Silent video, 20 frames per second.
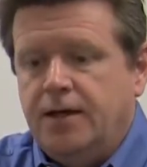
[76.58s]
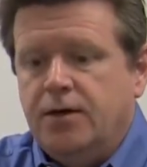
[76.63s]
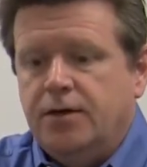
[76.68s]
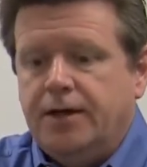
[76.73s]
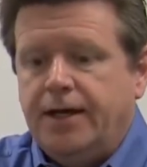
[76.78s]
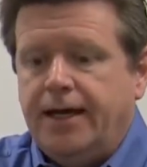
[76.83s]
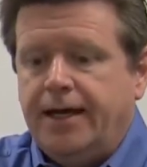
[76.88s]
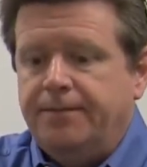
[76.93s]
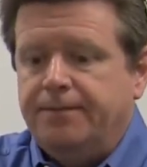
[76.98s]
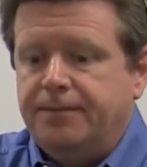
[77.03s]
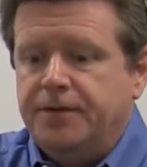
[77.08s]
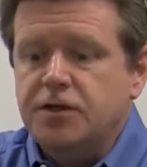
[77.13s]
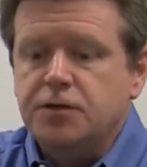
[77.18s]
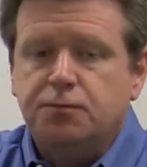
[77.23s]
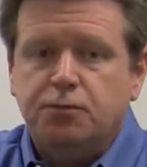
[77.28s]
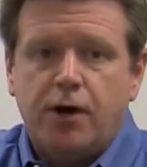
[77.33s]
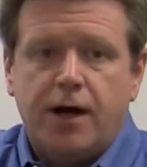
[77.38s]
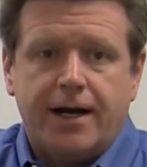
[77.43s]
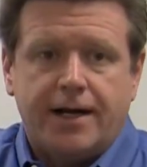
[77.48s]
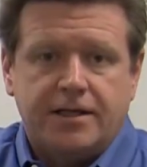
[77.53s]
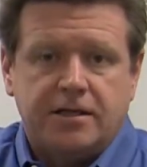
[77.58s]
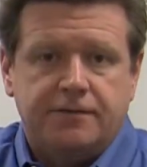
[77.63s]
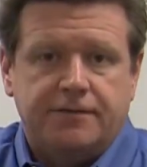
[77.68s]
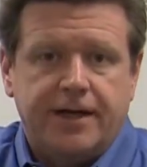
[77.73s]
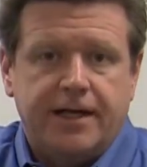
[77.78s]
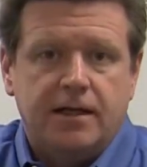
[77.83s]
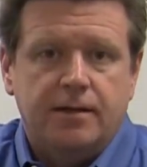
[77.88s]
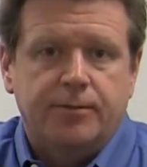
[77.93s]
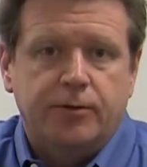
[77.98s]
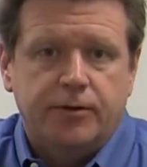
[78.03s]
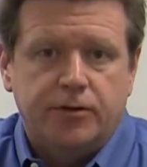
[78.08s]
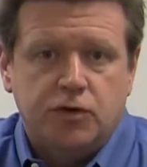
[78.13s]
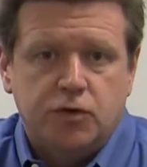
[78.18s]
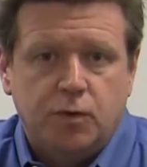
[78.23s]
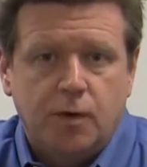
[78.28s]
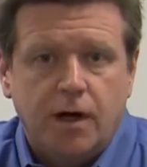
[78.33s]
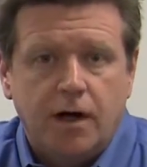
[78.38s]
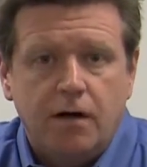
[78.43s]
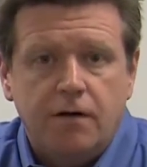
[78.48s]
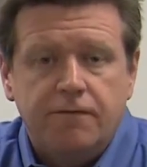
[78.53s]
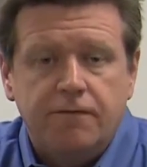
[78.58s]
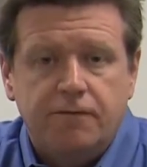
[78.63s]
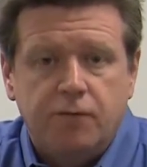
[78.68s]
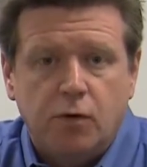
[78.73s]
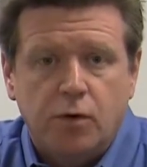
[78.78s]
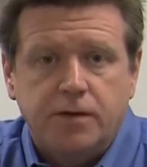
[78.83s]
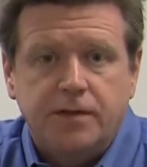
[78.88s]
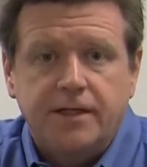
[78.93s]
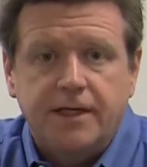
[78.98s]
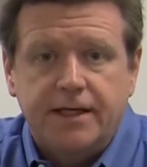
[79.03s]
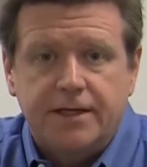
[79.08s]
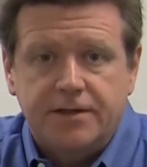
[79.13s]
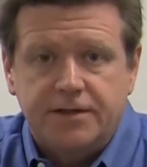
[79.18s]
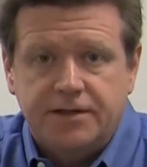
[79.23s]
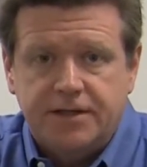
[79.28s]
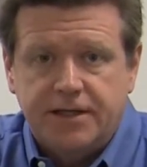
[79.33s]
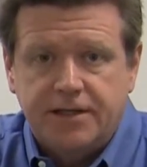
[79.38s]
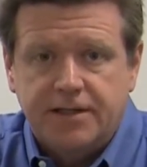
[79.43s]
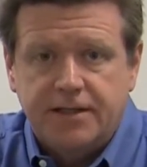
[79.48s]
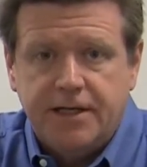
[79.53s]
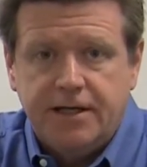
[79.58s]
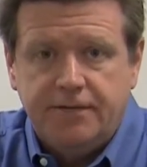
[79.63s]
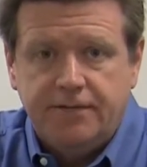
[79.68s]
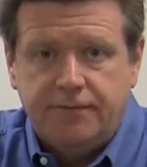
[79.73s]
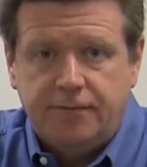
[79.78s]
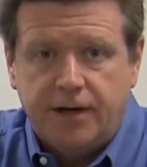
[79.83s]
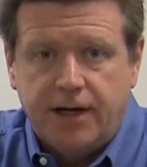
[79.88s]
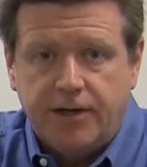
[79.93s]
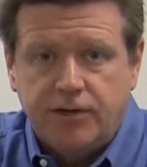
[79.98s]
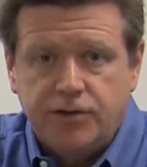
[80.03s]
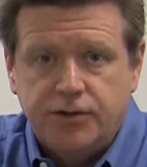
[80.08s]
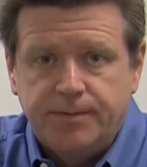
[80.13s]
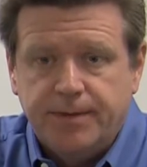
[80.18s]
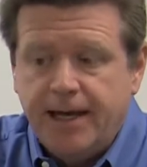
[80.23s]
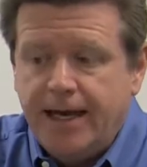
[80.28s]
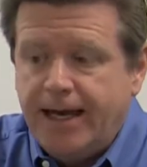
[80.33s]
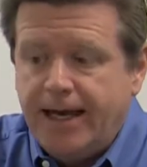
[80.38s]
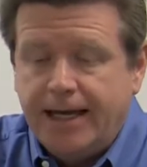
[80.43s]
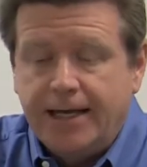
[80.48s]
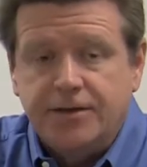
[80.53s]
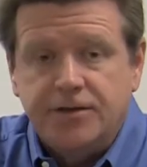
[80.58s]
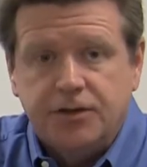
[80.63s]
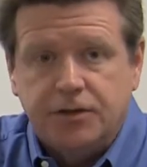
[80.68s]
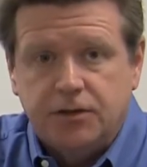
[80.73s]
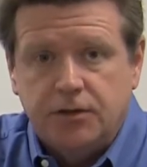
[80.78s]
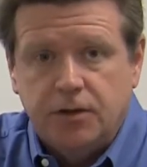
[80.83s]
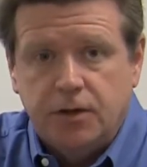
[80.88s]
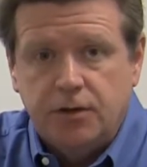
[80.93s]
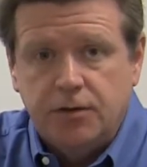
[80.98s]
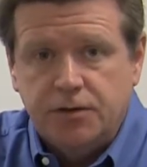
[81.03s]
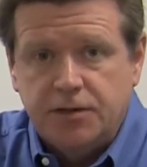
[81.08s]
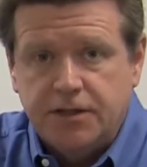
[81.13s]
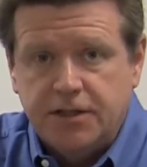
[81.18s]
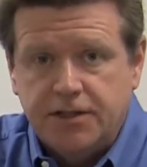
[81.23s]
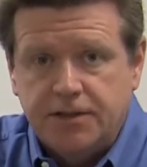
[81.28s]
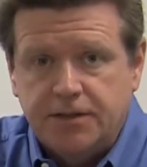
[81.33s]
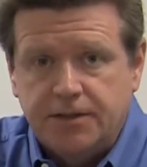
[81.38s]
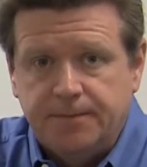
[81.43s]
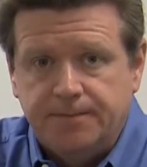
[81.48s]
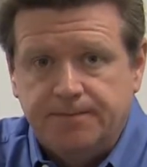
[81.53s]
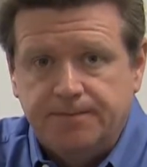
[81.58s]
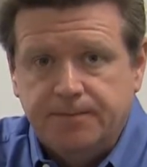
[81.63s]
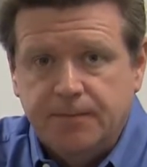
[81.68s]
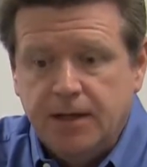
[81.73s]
Okay, this product's available in 12, 14, and 16 French, and it's a closed system.